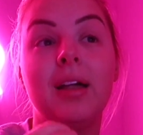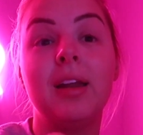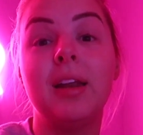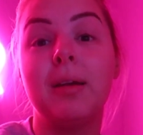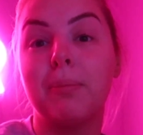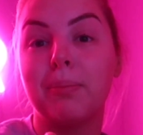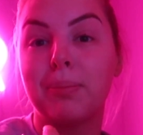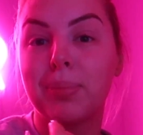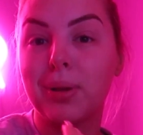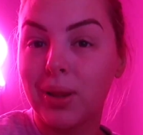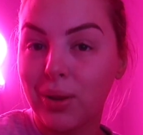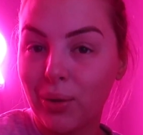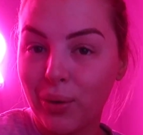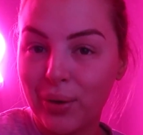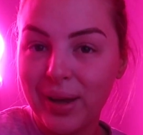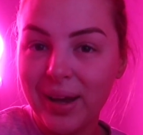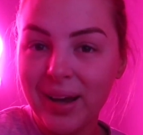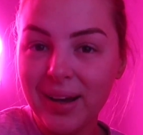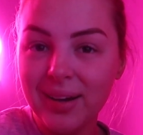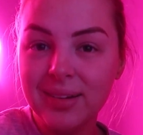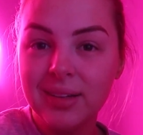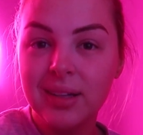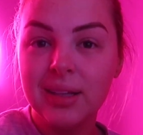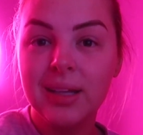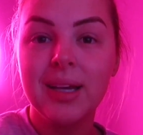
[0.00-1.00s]
an
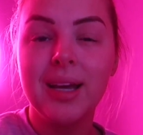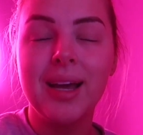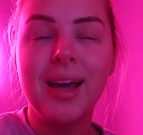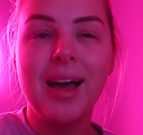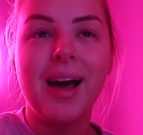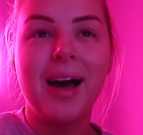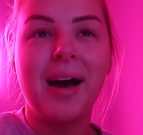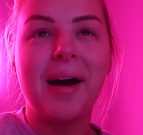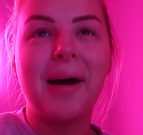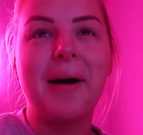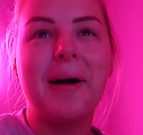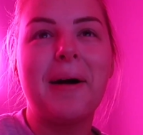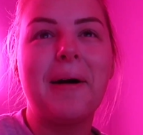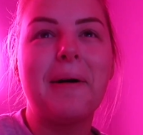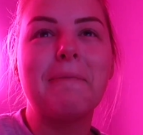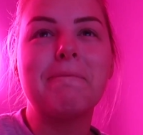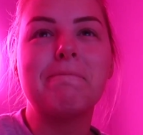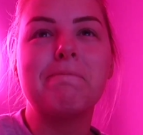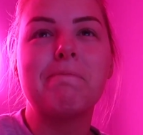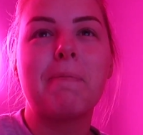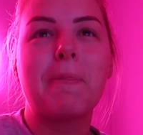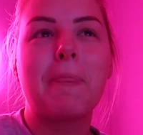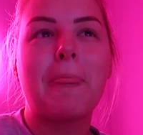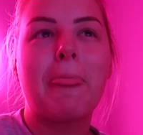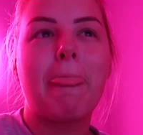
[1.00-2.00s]
employer.
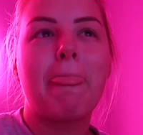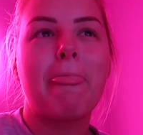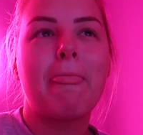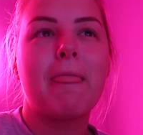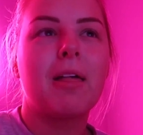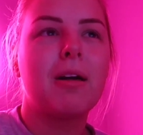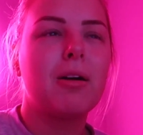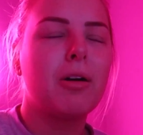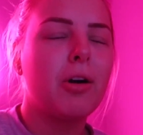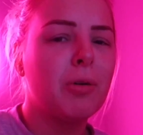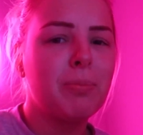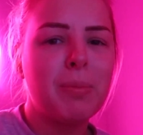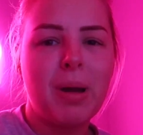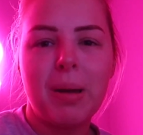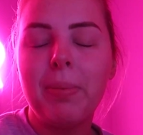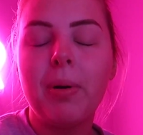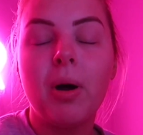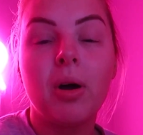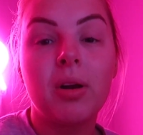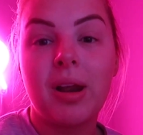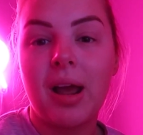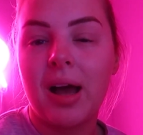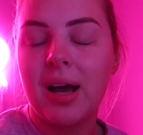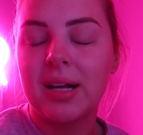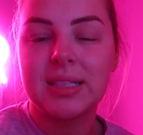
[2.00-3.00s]
On my
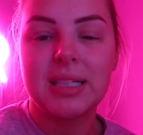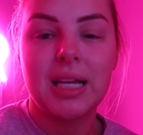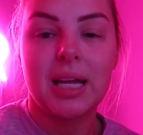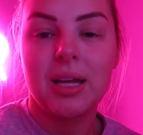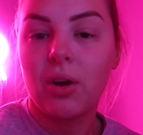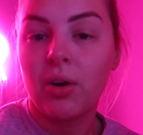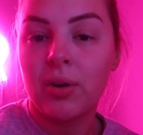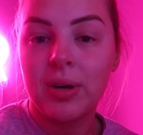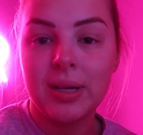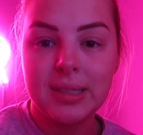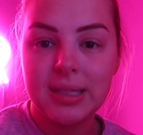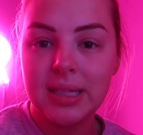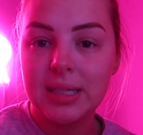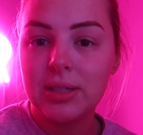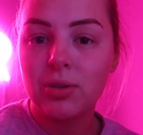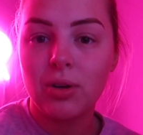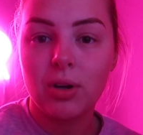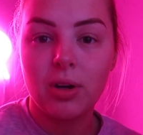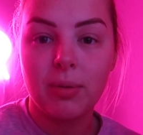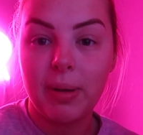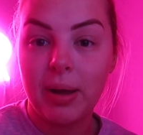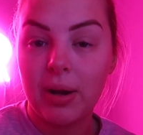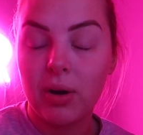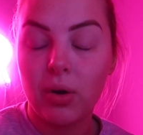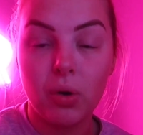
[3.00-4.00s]
podcast, I honestly
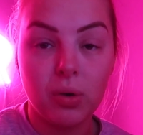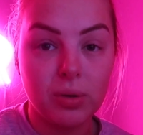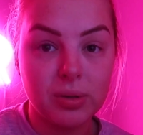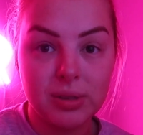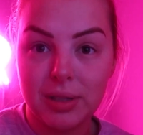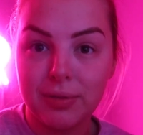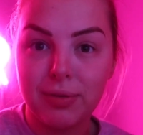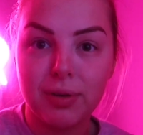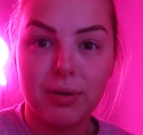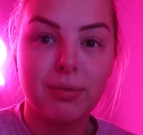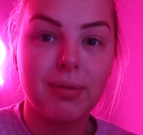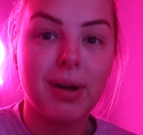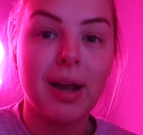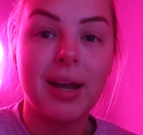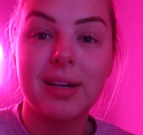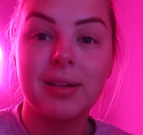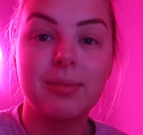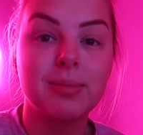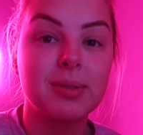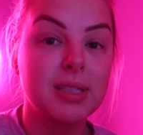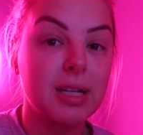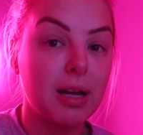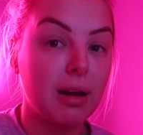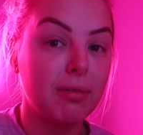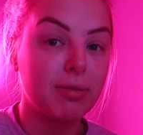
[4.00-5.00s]
talk about all different
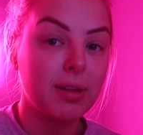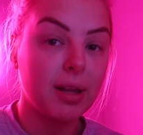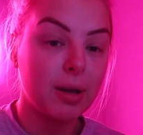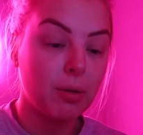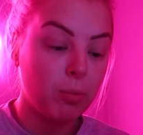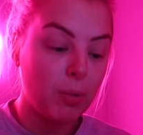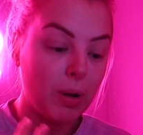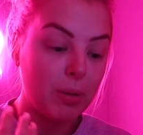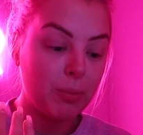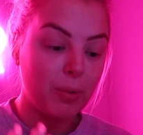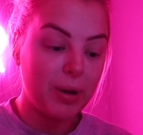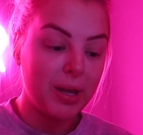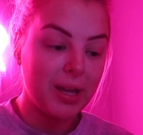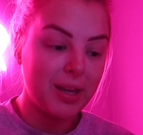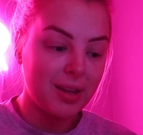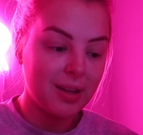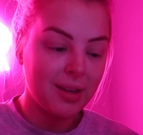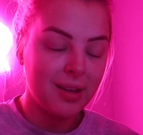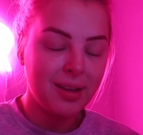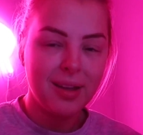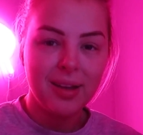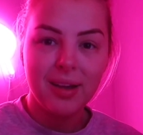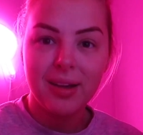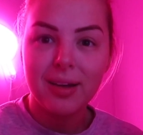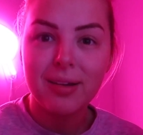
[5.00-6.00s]
random stuff. Like one
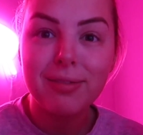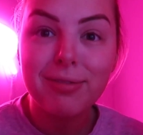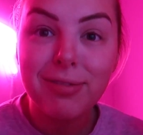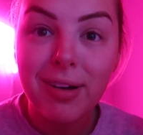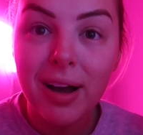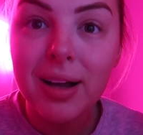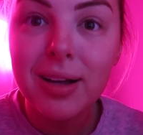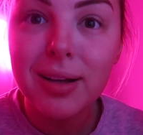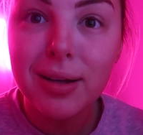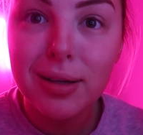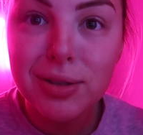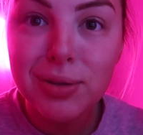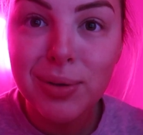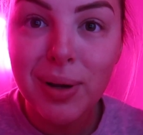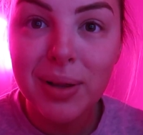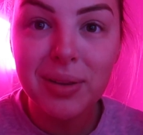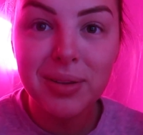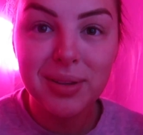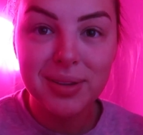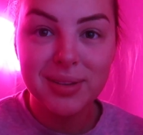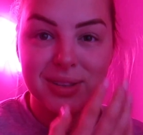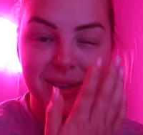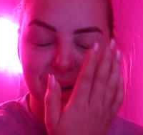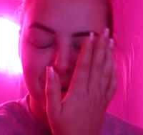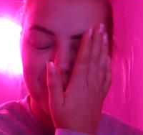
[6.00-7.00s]
week, fuck, do I
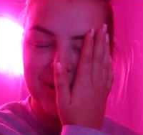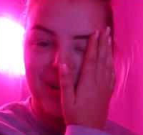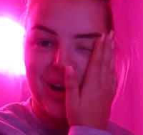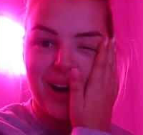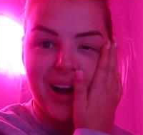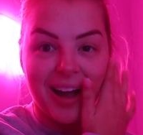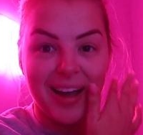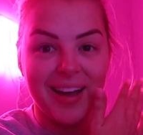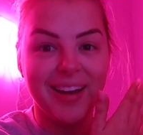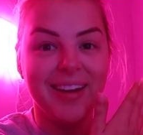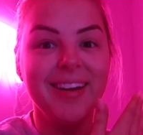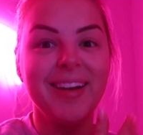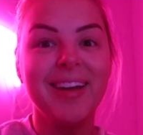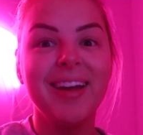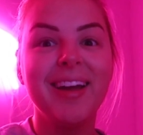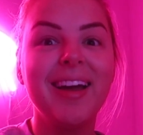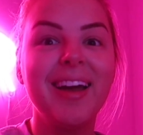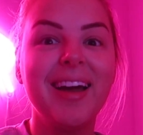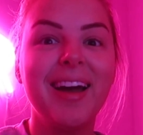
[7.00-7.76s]
look so tired?